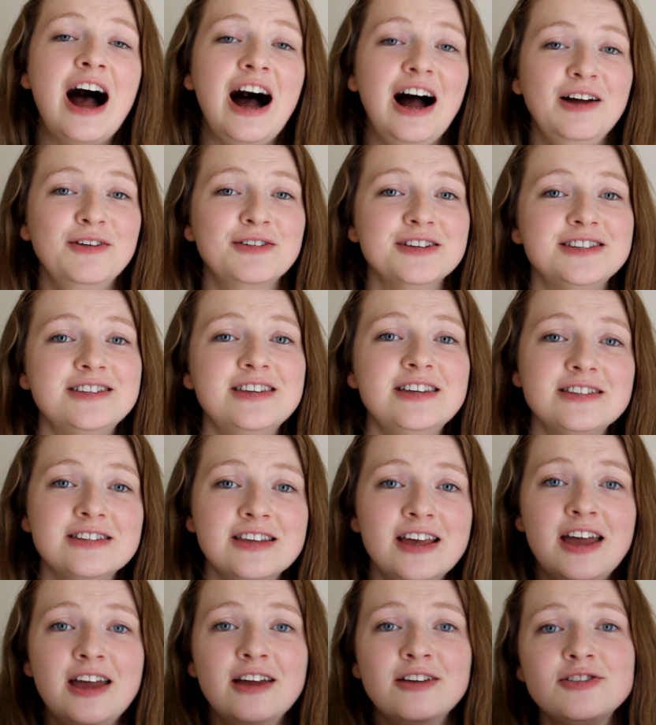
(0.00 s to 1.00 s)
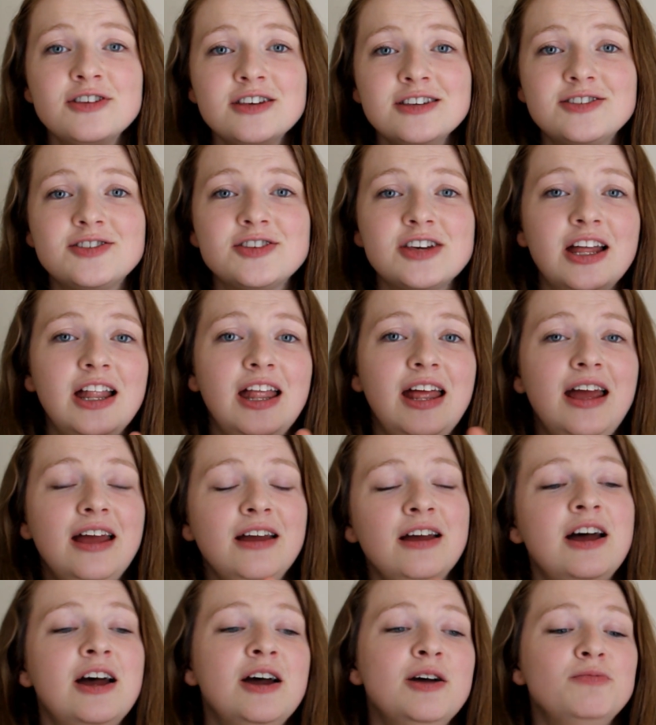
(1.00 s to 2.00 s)
I was sitting, just
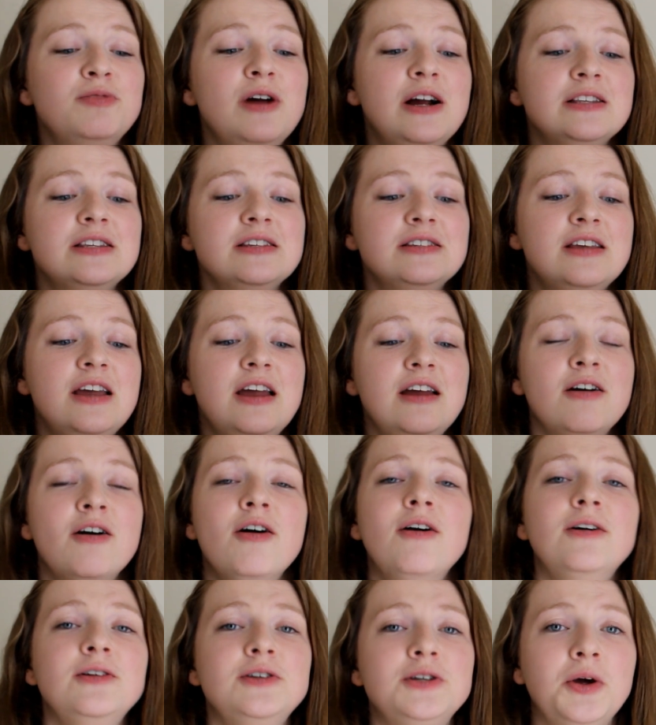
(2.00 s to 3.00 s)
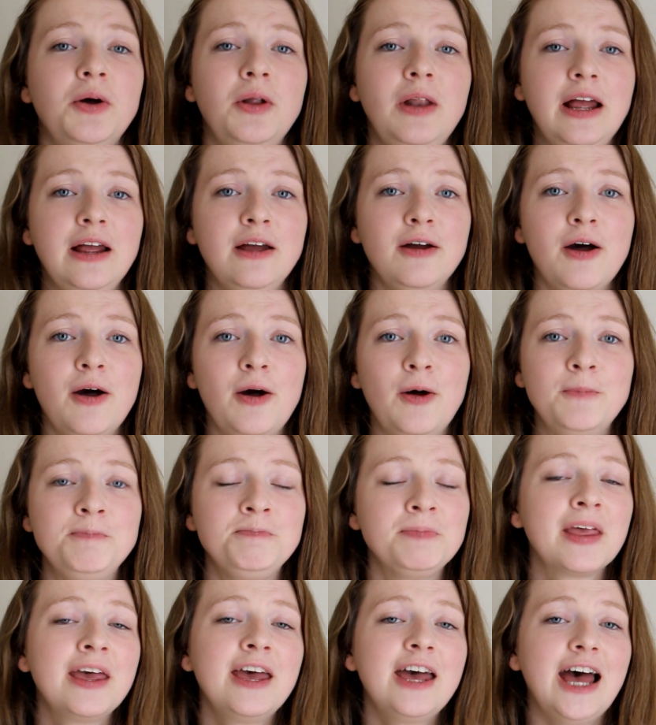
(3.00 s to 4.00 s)
chilling, practicing on
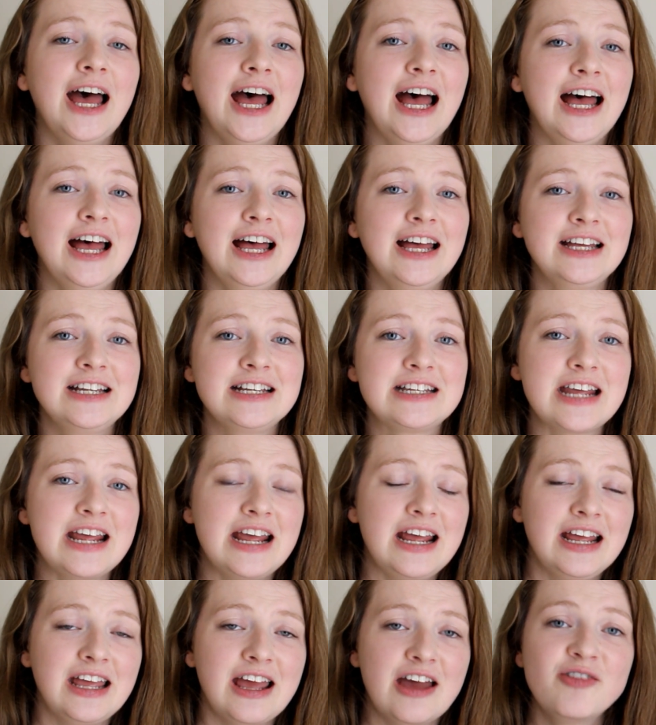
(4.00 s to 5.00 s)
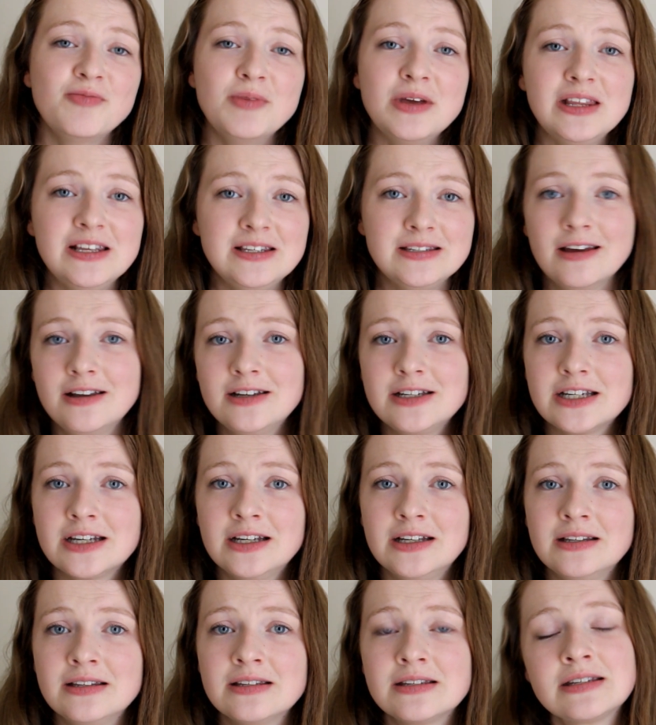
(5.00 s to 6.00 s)
Duolingo, and it gave me the
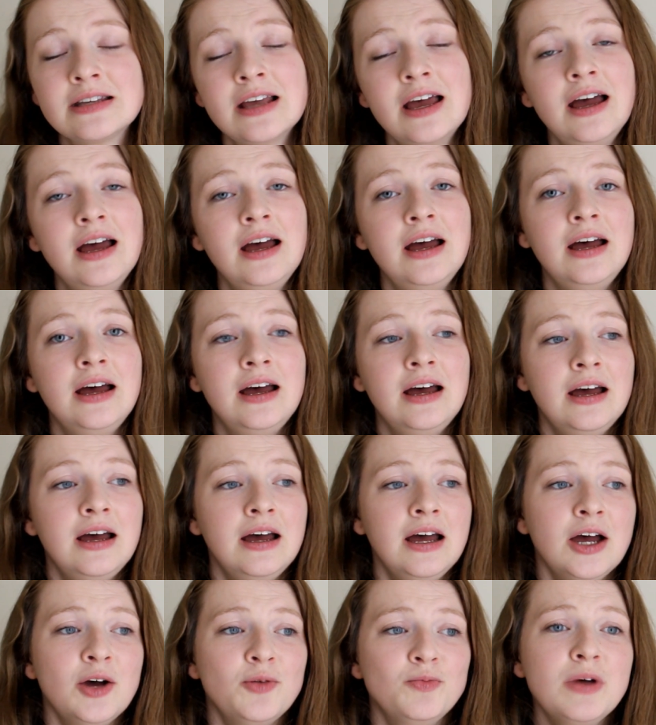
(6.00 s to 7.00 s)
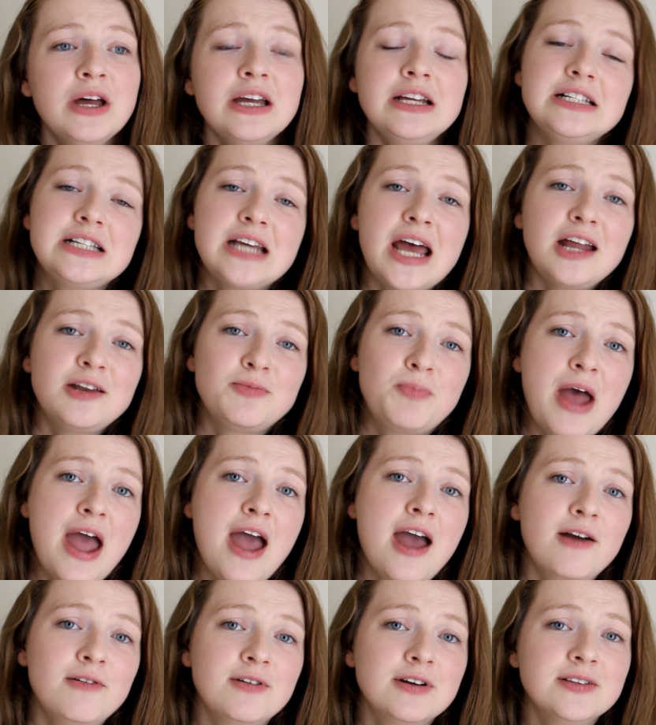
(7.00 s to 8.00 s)
sentence my dead
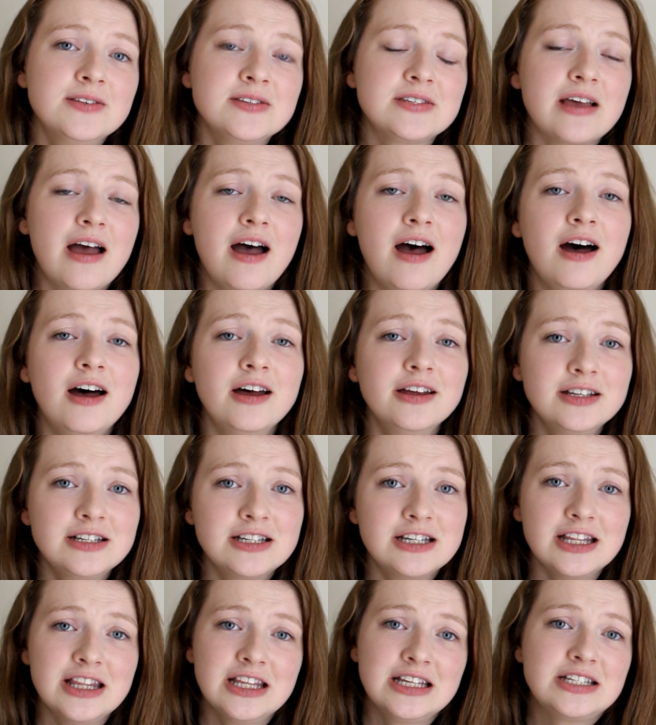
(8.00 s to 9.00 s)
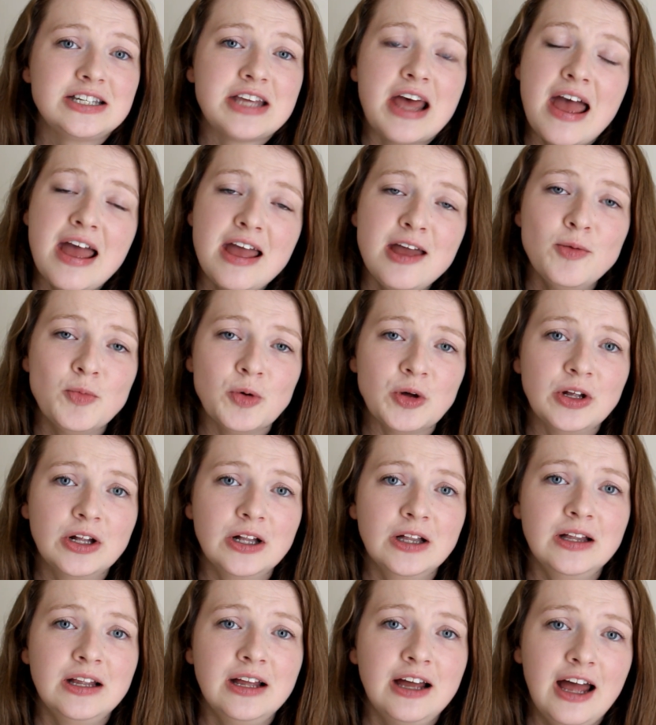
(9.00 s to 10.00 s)
parents are under the
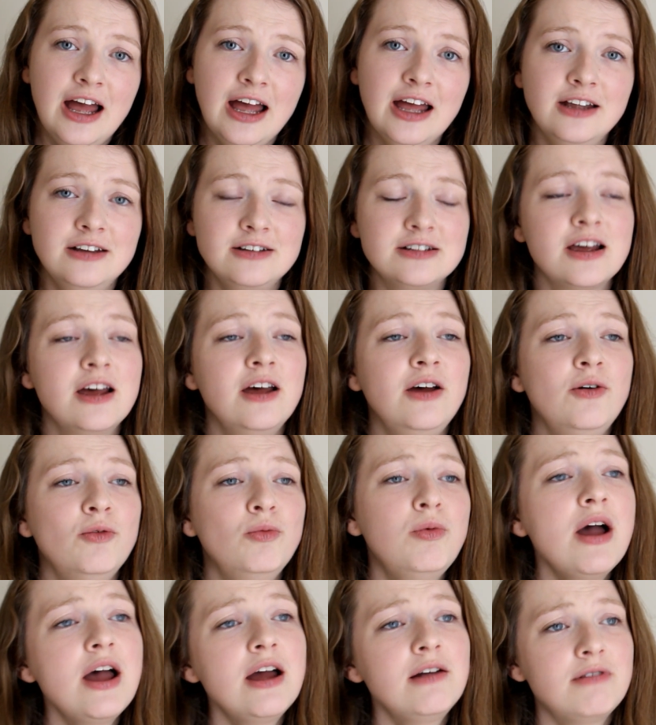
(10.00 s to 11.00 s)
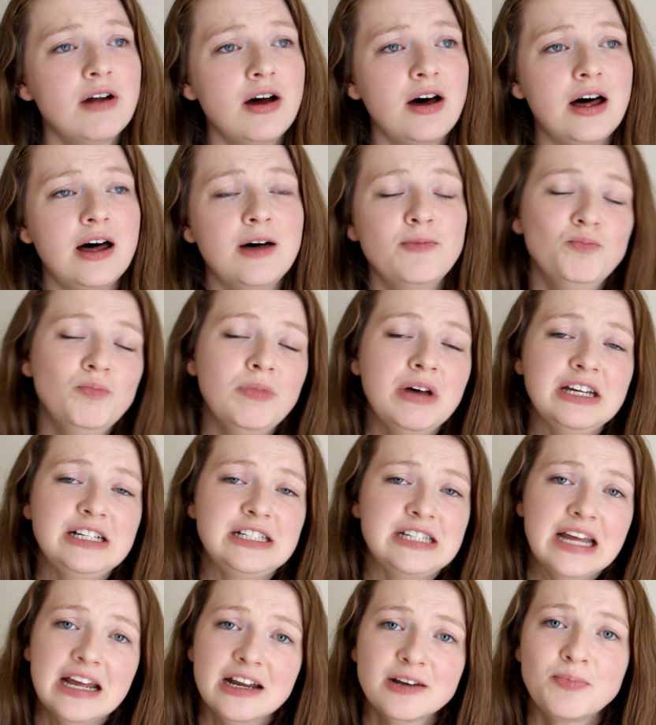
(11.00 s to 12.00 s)
table and where are my
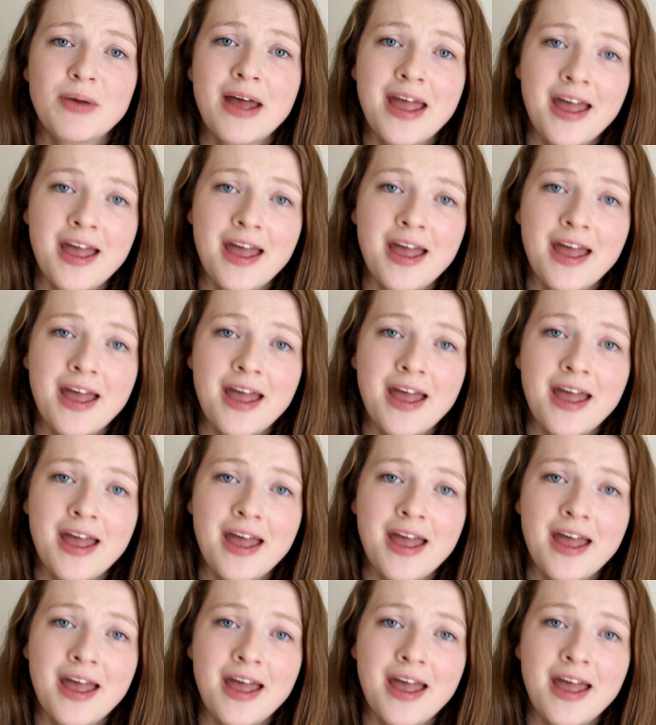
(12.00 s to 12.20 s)
dead